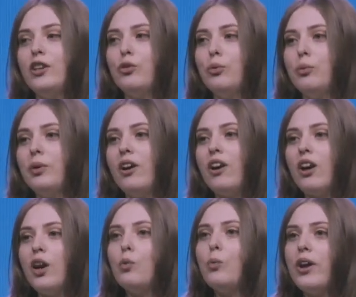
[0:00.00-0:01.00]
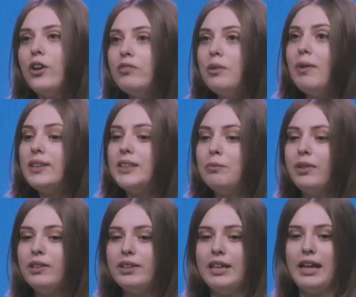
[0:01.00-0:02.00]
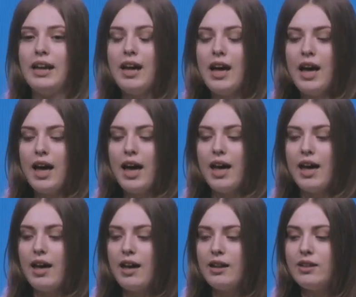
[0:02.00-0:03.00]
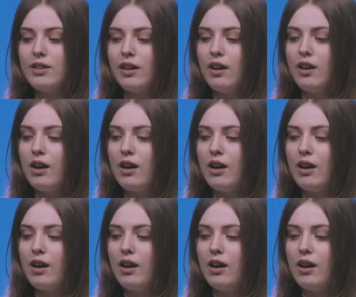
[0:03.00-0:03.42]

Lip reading: if we are aware of the possibility and